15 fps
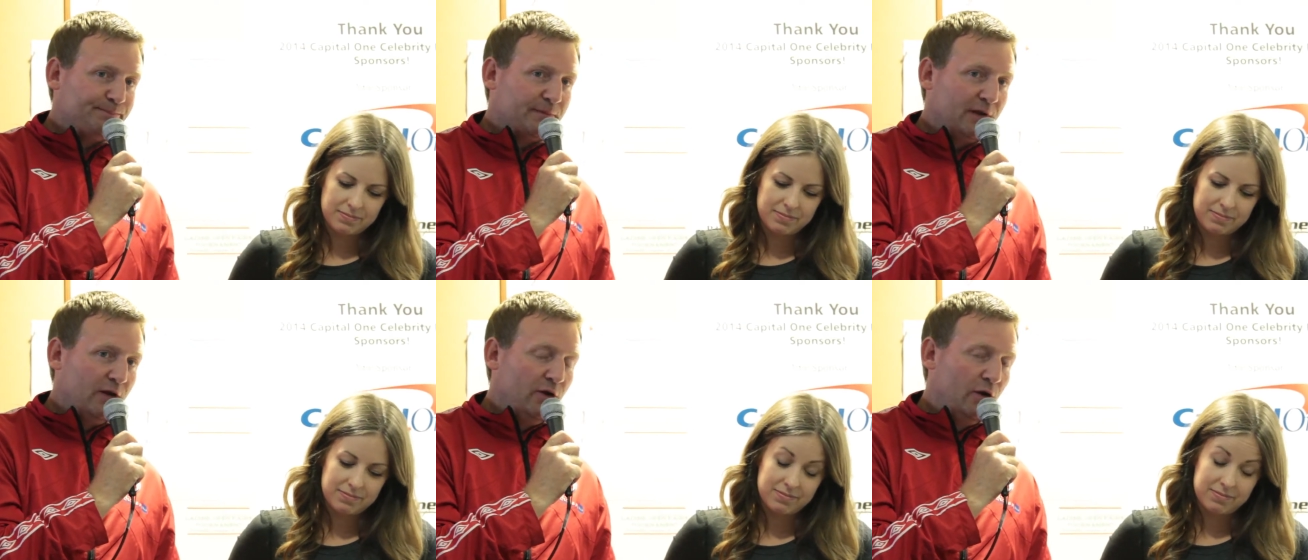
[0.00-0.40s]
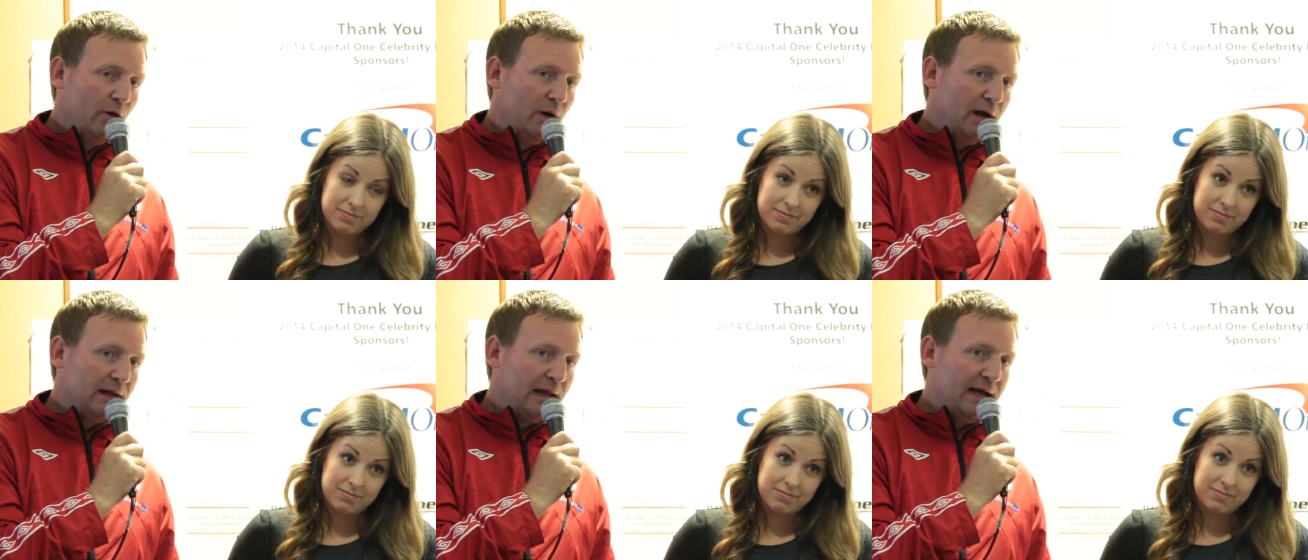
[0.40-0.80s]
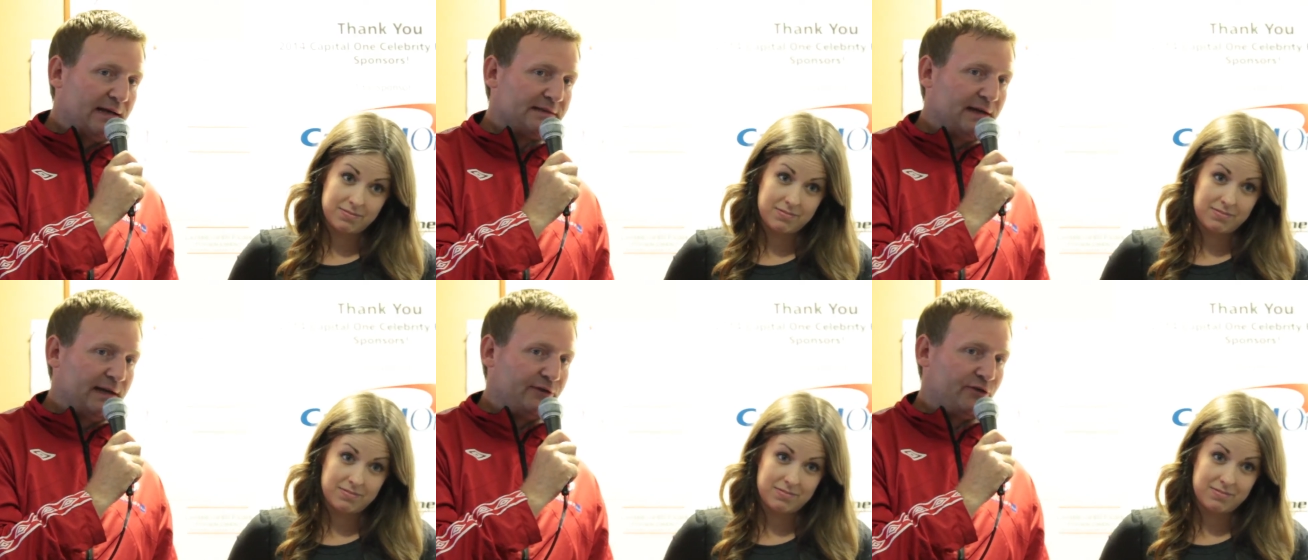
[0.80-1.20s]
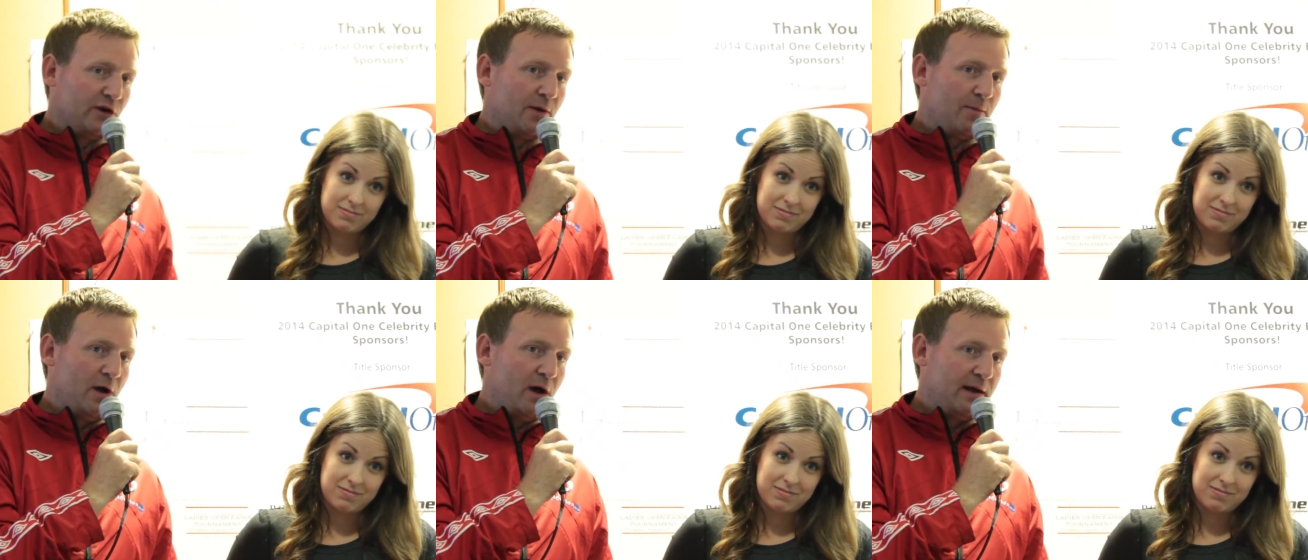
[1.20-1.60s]
Speaker 1: You uh, last night
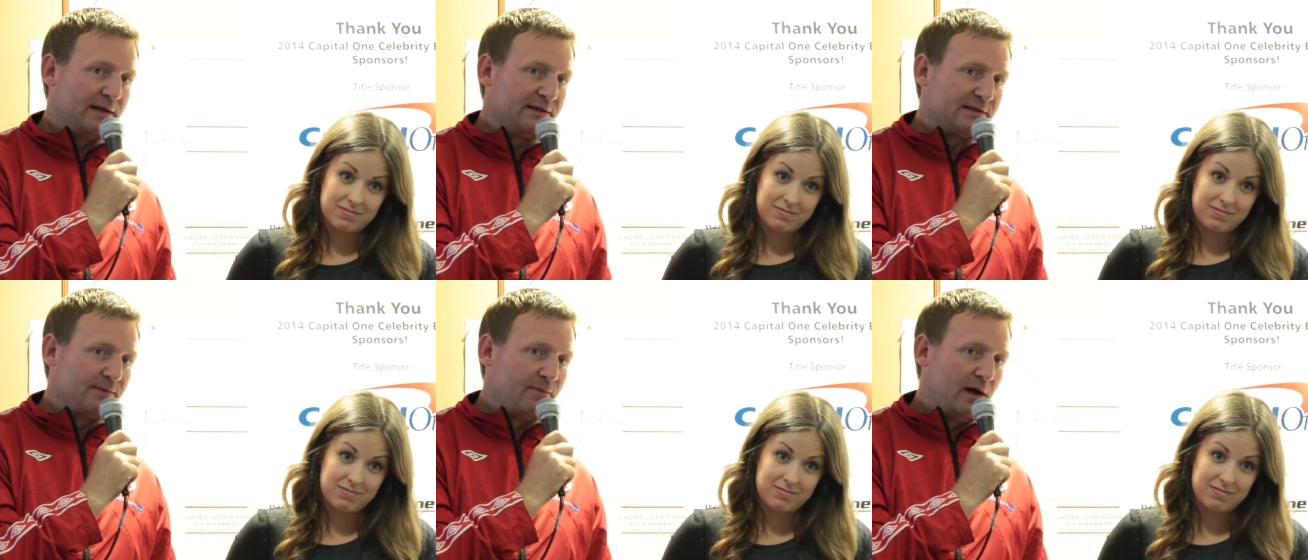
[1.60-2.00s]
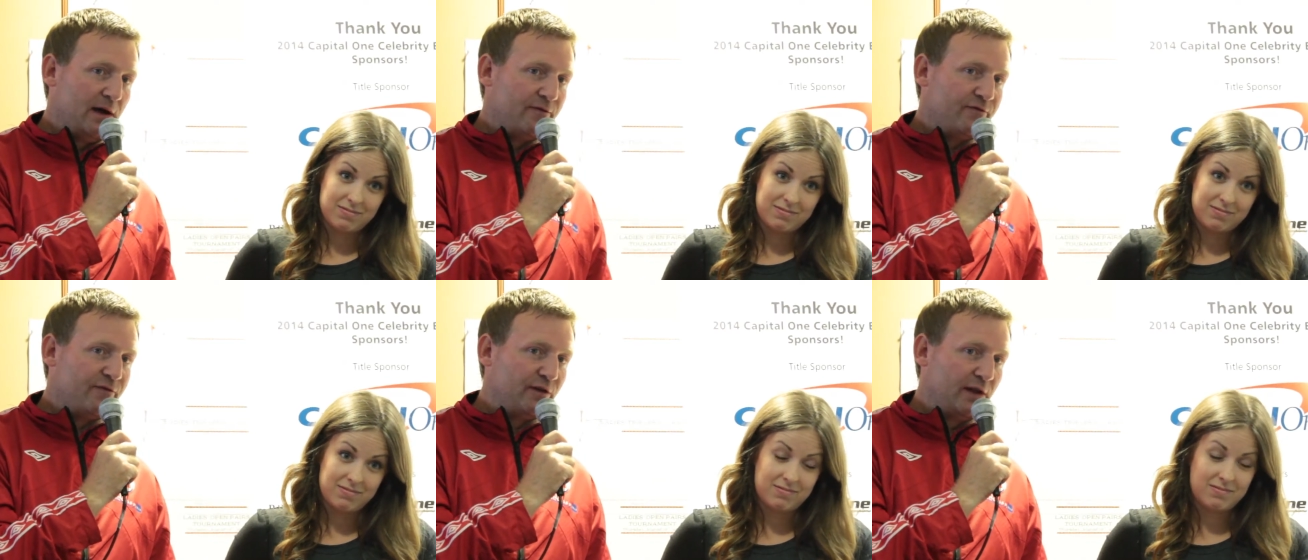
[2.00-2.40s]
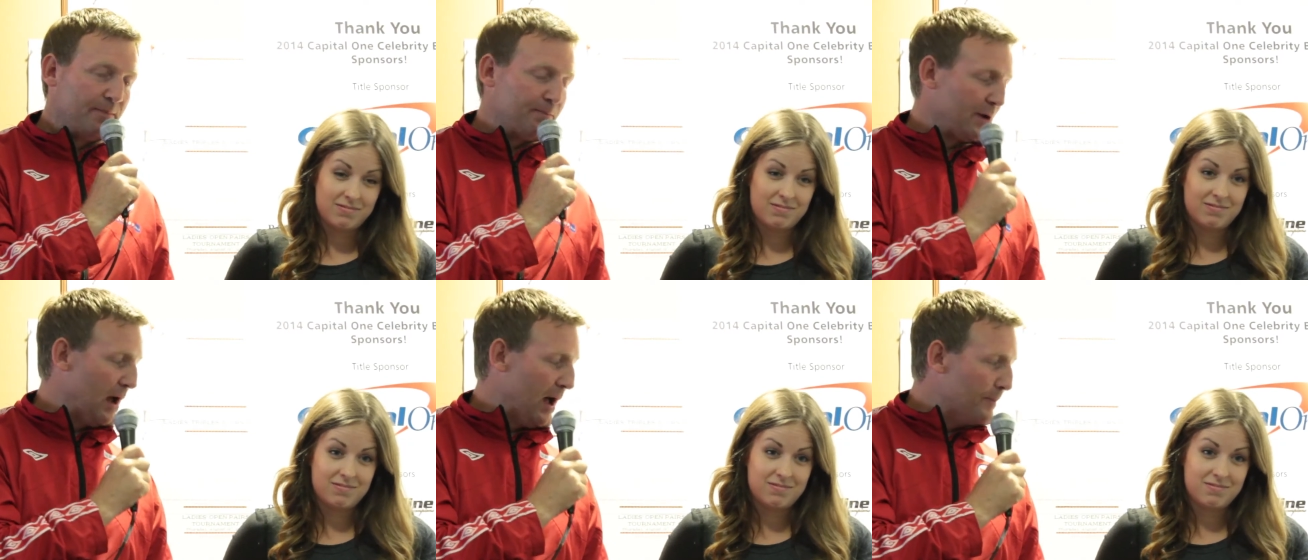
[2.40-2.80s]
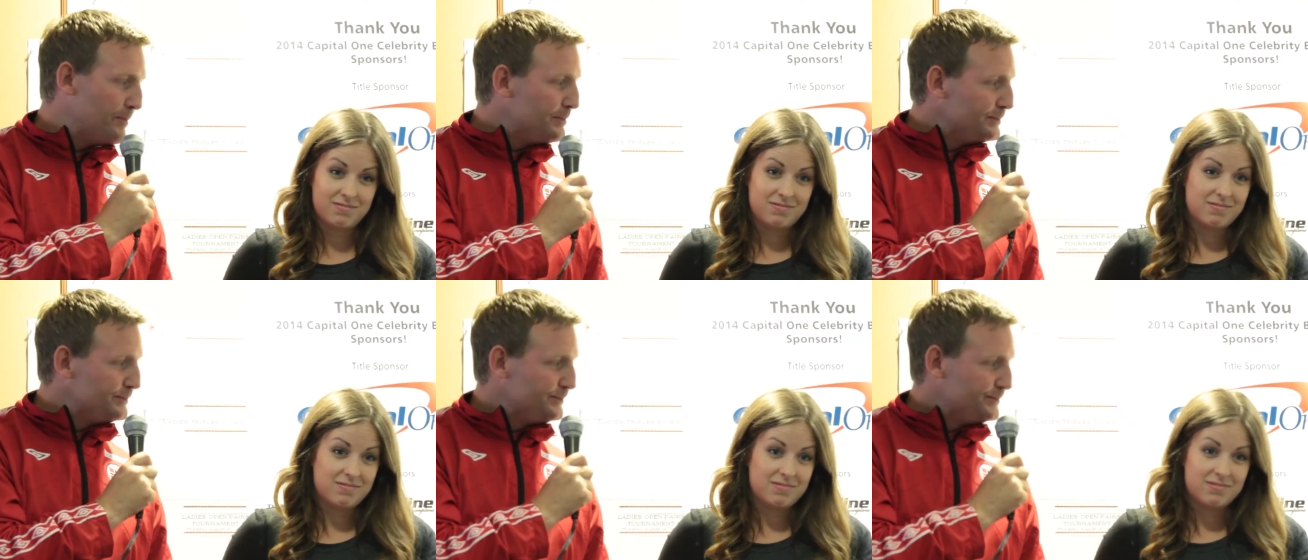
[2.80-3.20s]
took him on in some uh, flip
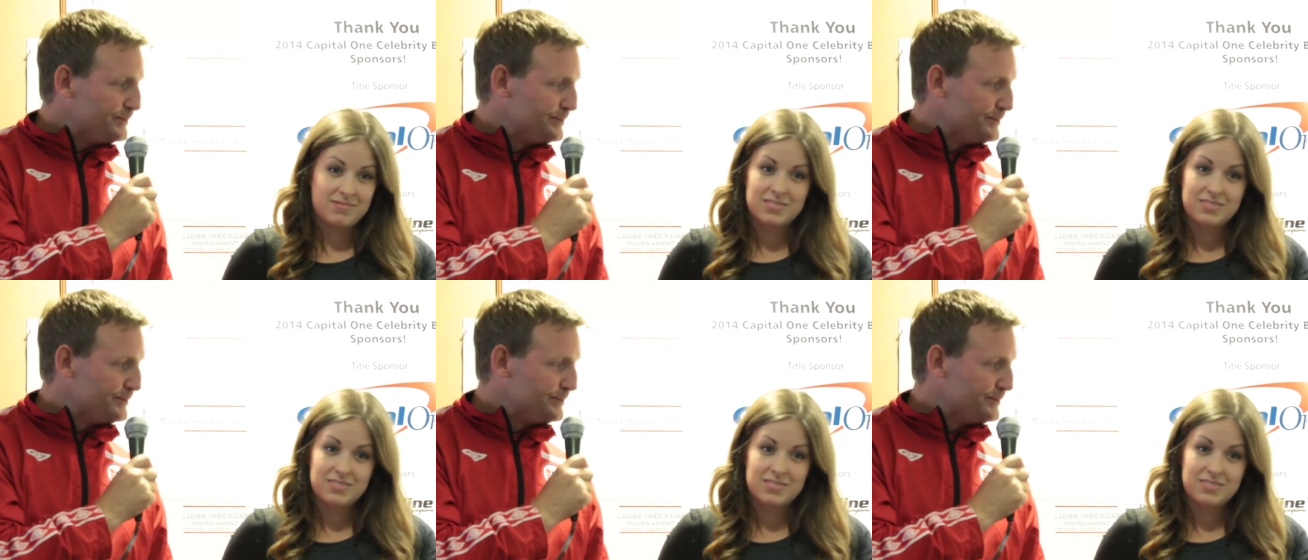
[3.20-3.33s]
cup.